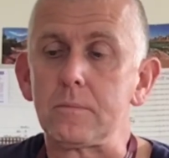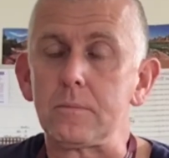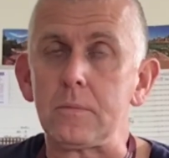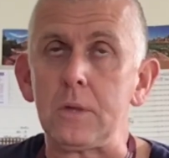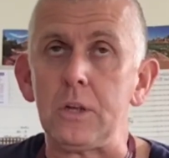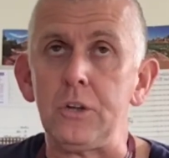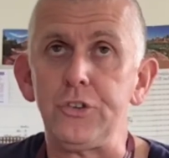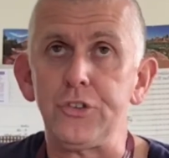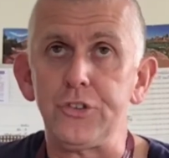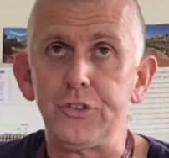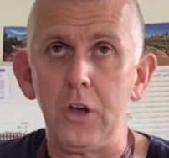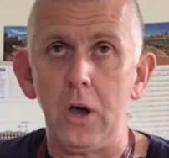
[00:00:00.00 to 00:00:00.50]

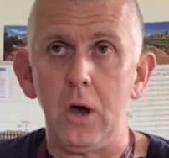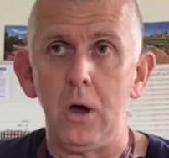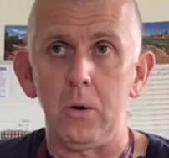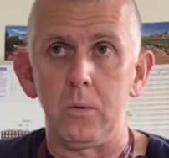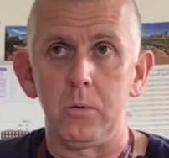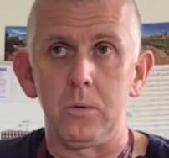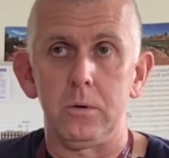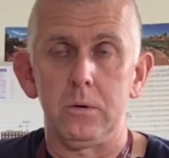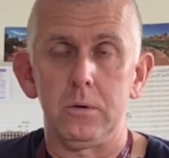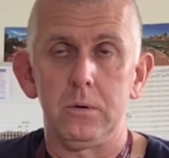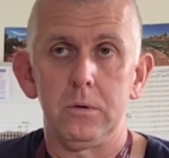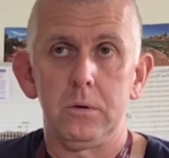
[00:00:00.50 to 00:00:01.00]

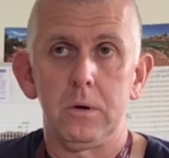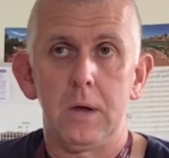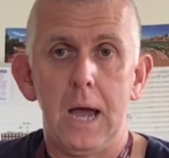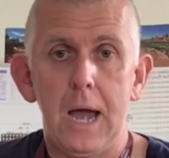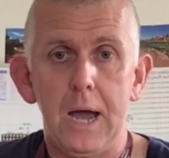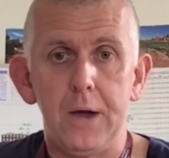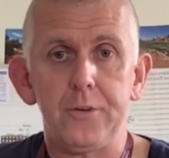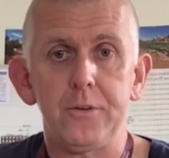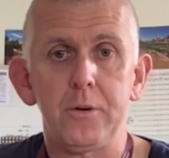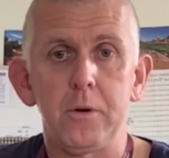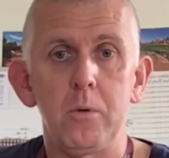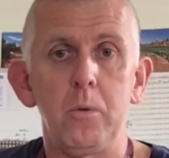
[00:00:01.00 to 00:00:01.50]
So, how
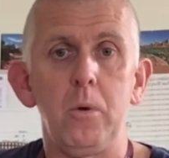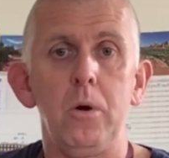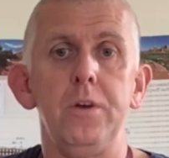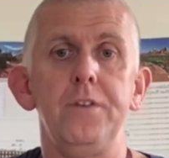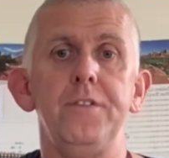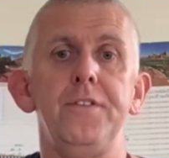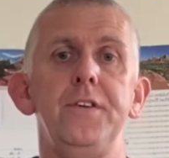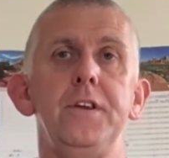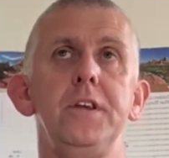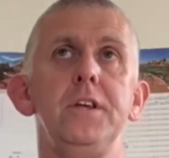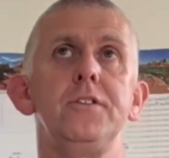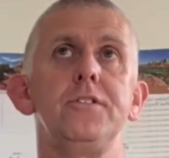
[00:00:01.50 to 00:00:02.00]
do we want to
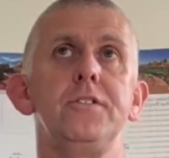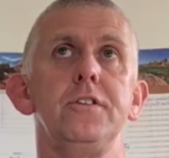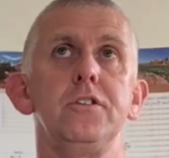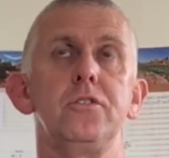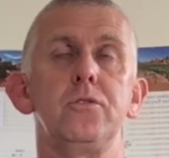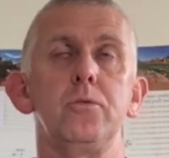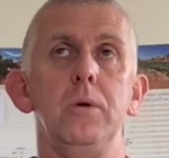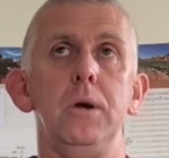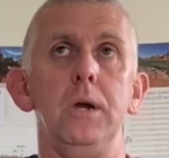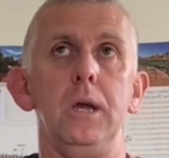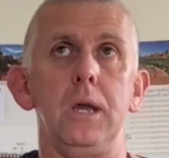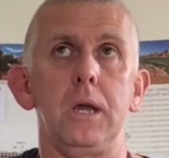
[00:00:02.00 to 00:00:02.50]
finish this
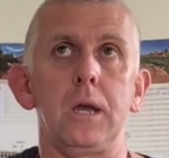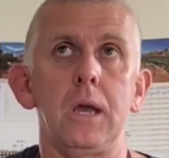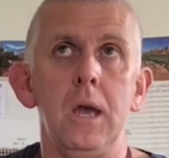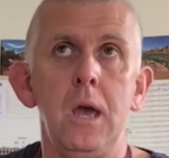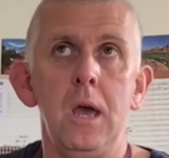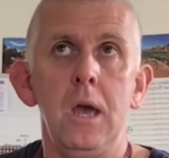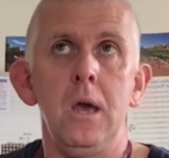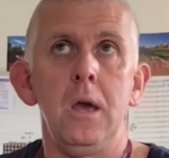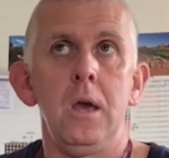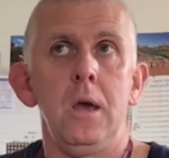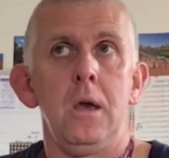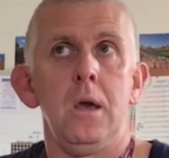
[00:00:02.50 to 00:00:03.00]
week?
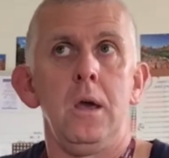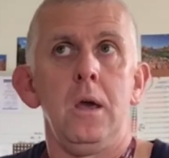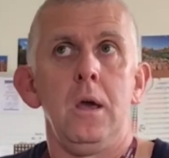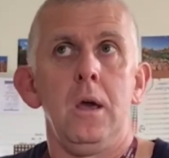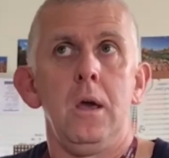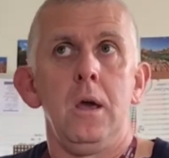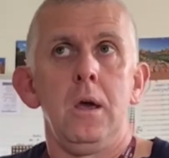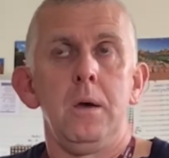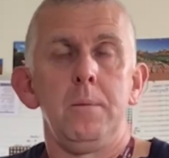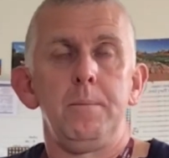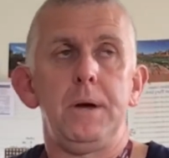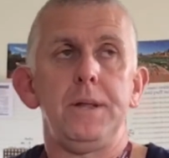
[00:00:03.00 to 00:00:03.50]

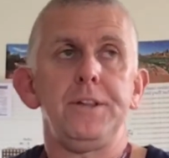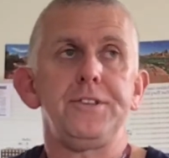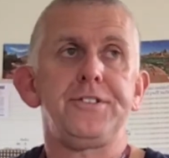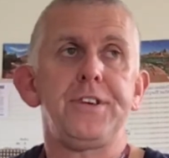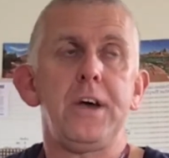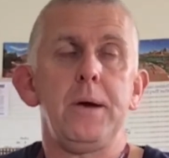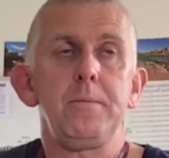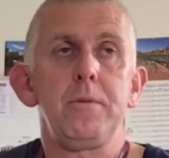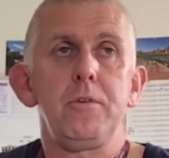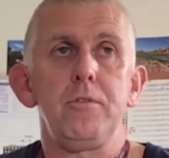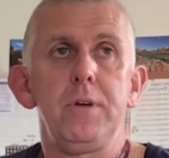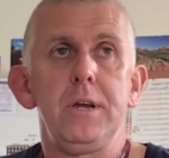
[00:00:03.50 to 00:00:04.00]
By the
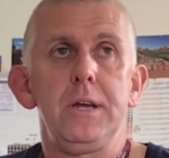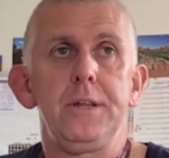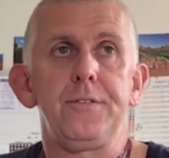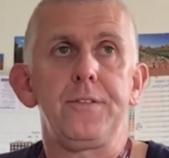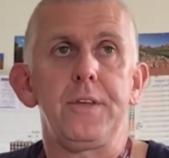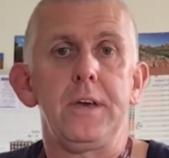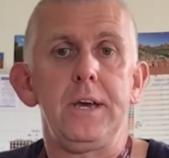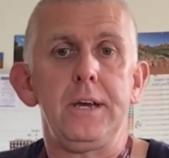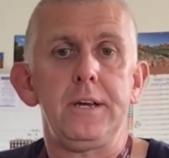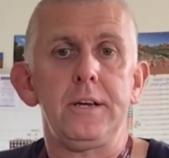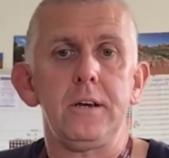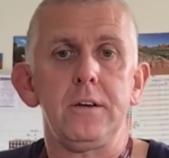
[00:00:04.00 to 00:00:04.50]
time you read
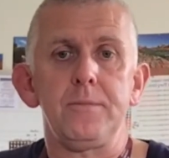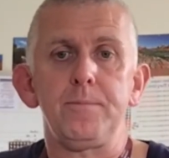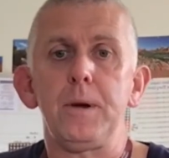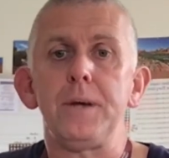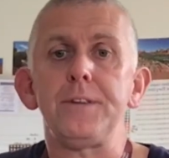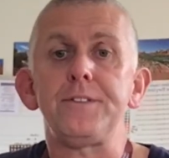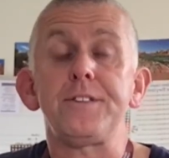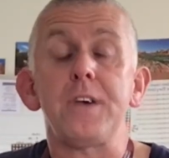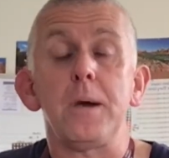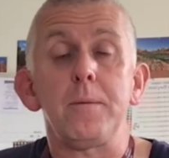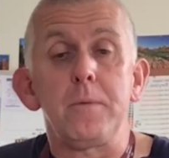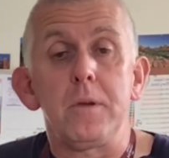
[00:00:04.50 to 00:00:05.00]
this, by the
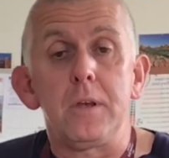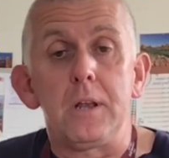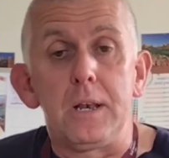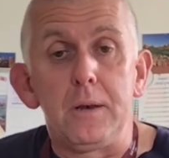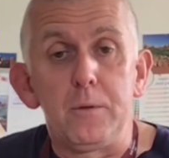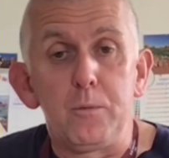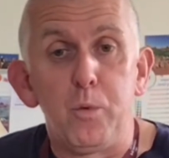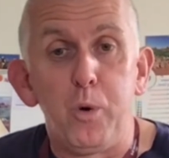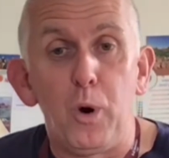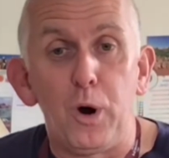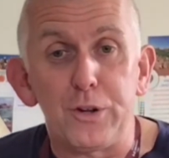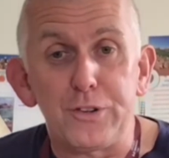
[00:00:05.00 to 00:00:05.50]
time you
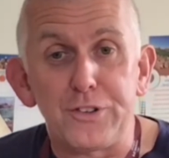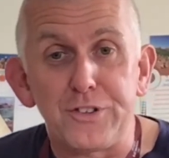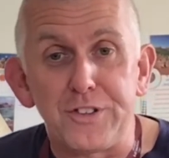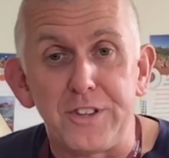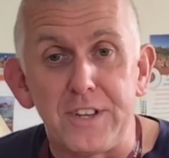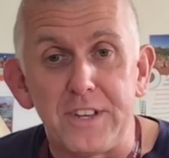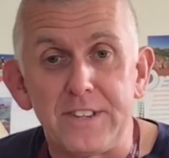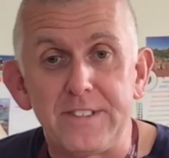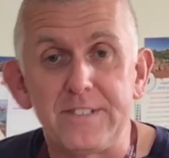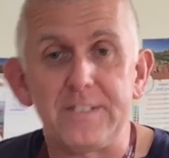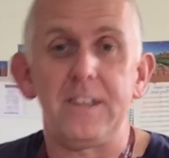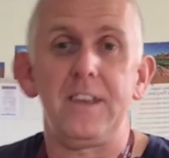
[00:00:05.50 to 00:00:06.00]
watch
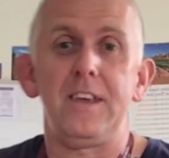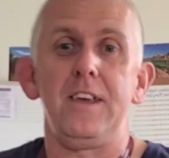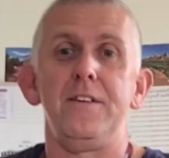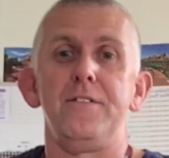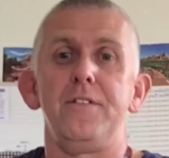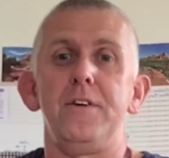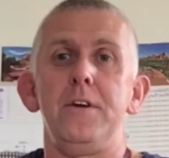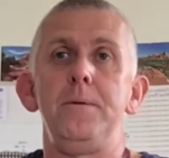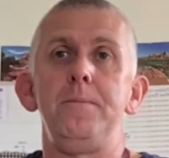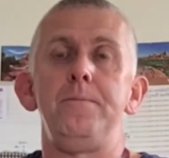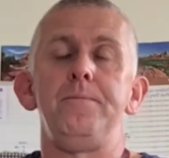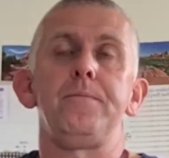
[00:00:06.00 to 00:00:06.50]
this
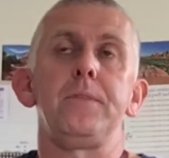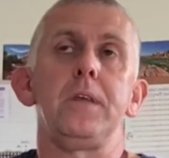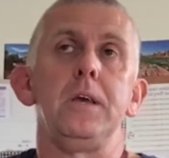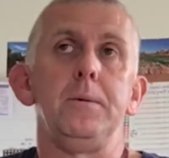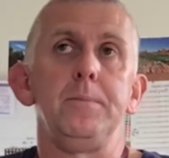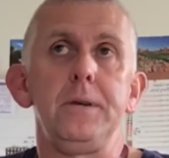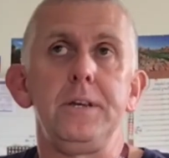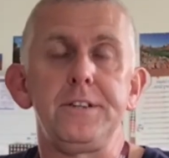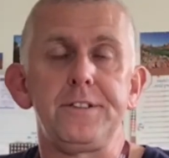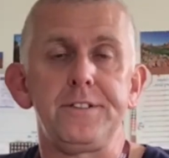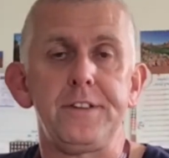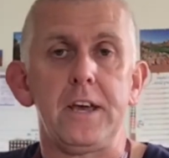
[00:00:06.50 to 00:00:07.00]
even, it'll be
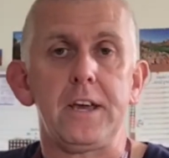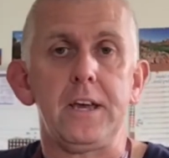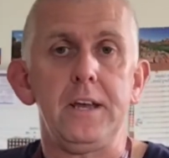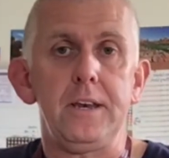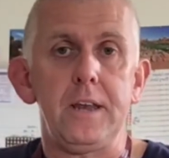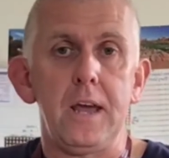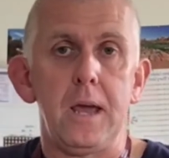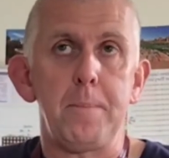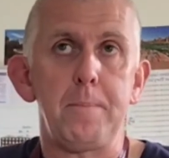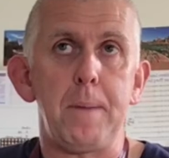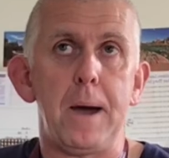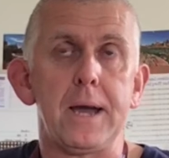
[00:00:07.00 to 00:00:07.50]
your second
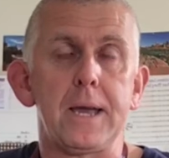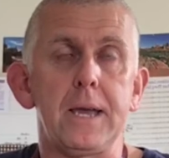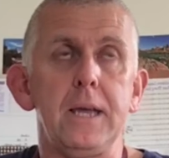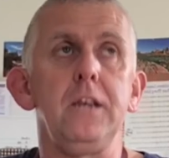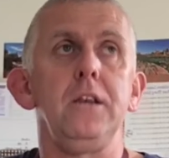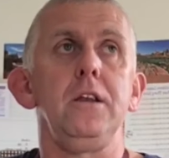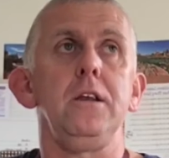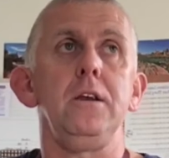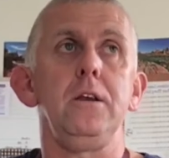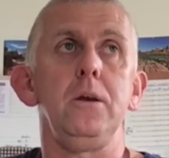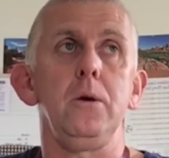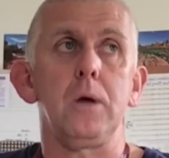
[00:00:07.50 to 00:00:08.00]
day back in
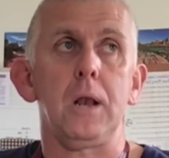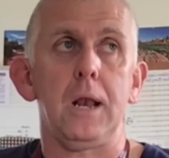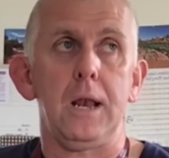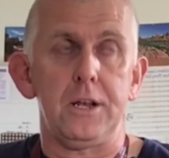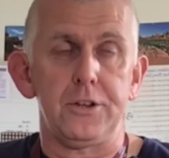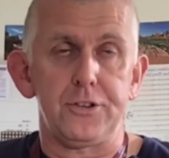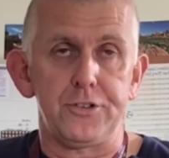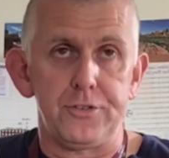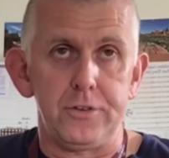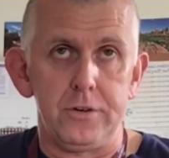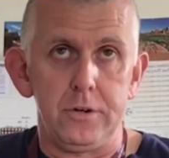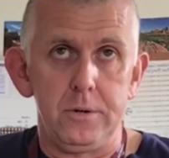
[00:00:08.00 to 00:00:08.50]
your new
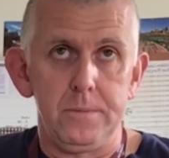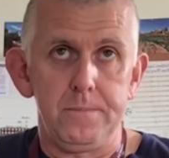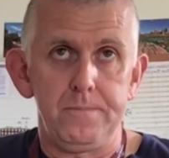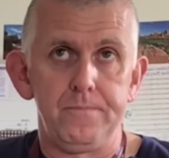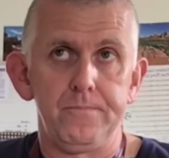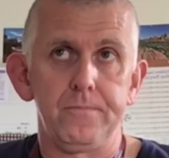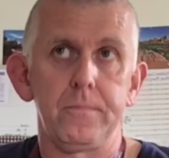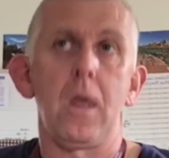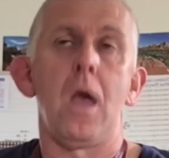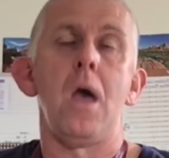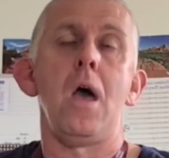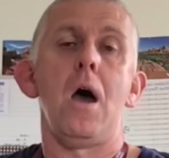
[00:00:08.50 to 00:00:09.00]

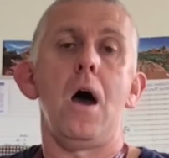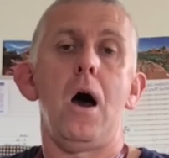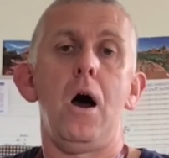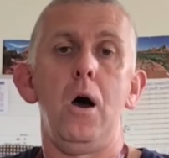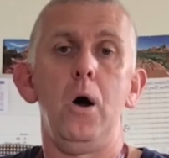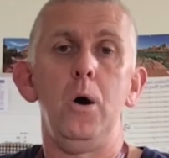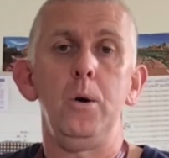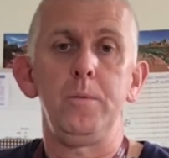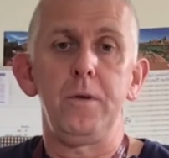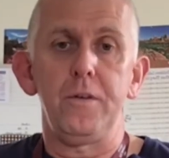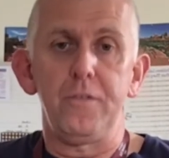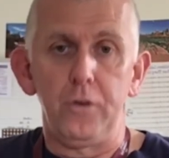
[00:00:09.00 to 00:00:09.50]
classroom. I
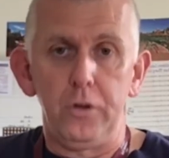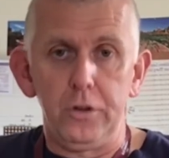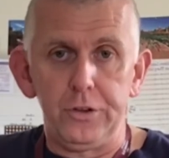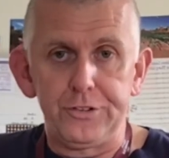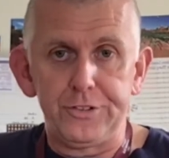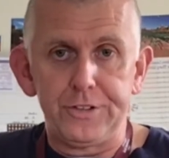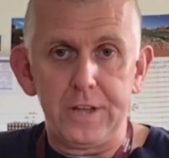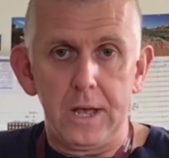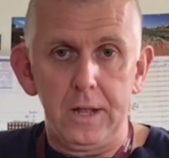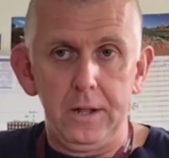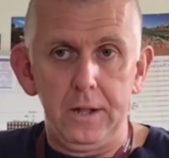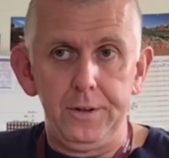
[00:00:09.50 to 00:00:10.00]
hope you've all
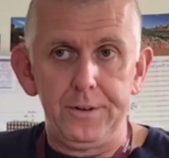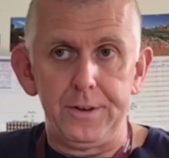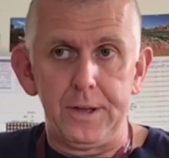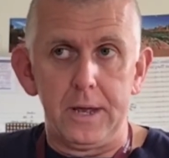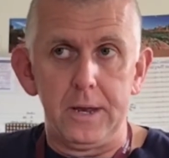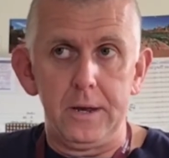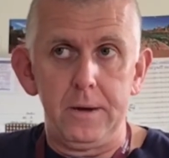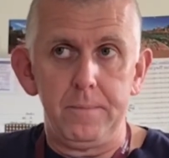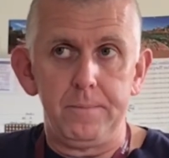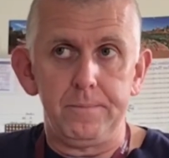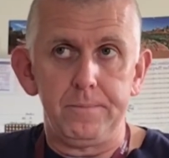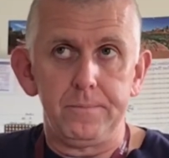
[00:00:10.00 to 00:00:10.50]
settled
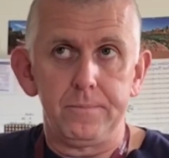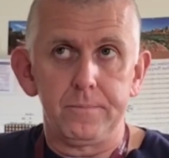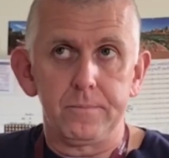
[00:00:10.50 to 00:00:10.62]
in.